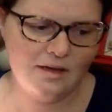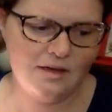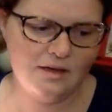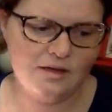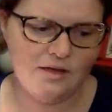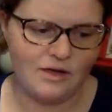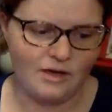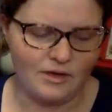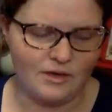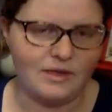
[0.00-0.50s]

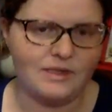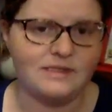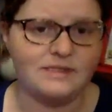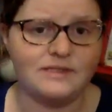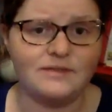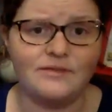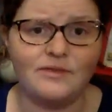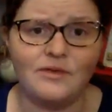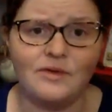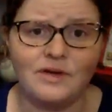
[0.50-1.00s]
it is
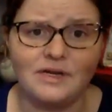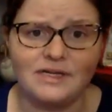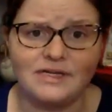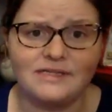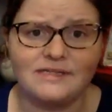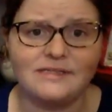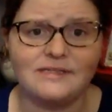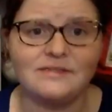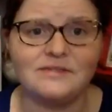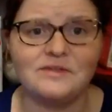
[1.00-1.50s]
the
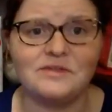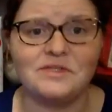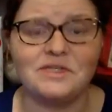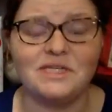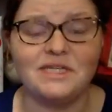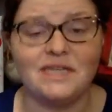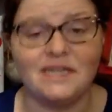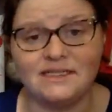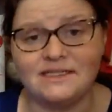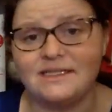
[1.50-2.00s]
40s, and so she
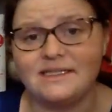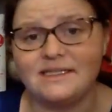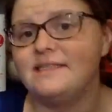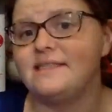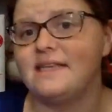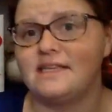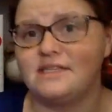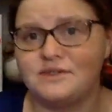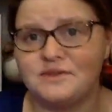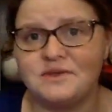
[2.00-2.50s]
does get
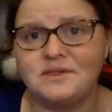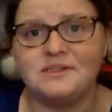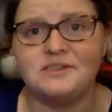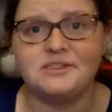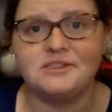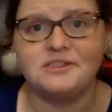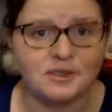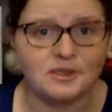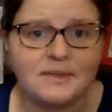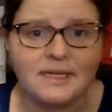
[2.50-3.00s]
sent to an
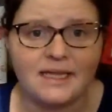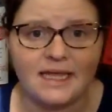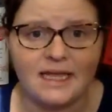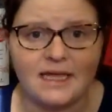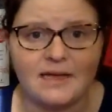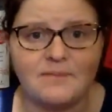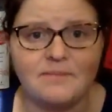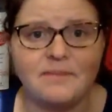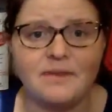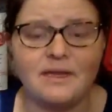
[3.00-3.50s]
internment
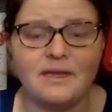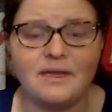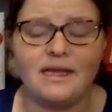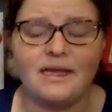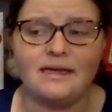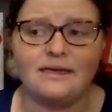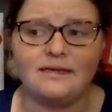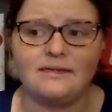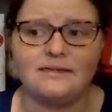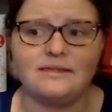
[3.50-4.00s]
camp,
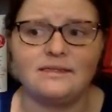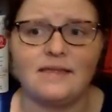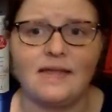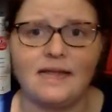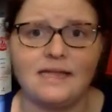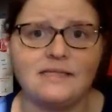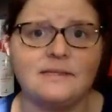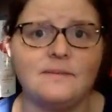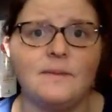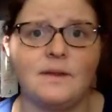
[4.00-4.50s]
and
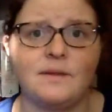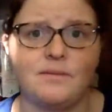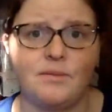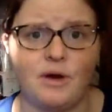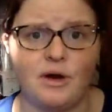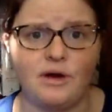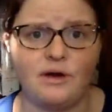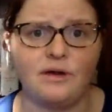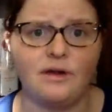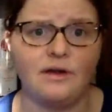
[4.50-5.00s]
that's a big
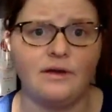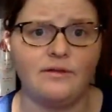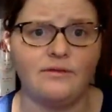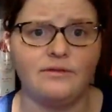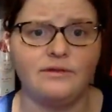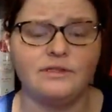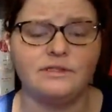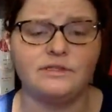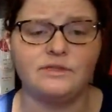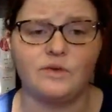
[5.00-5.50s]
part
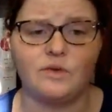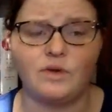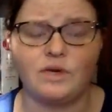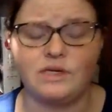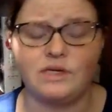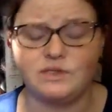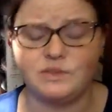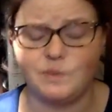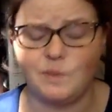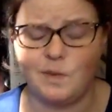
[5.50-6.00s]
of the story
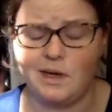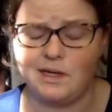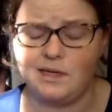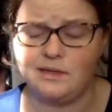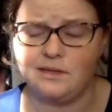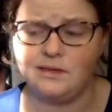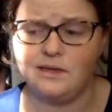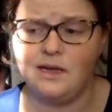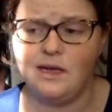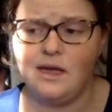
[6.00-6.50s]
as
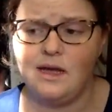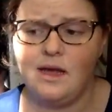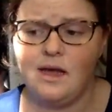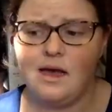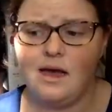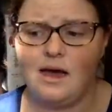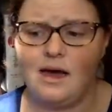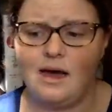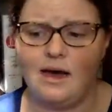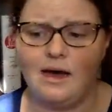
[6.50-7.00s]
well.
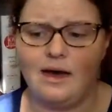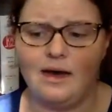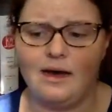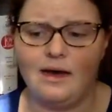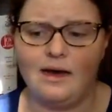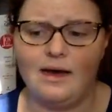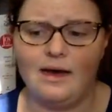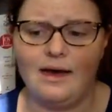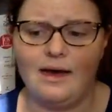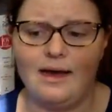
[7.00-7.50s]

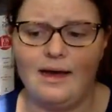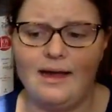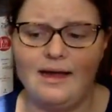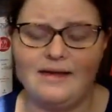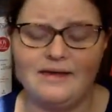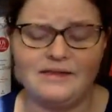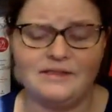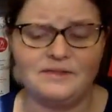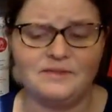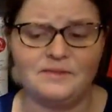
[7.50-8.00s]

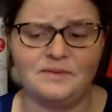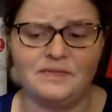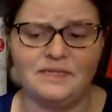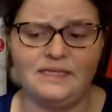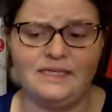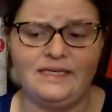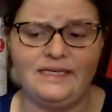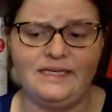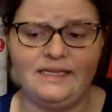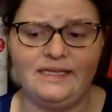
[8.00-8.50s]
And it's
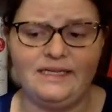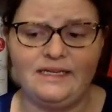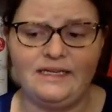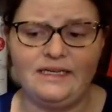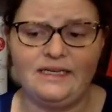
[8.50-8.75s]
really,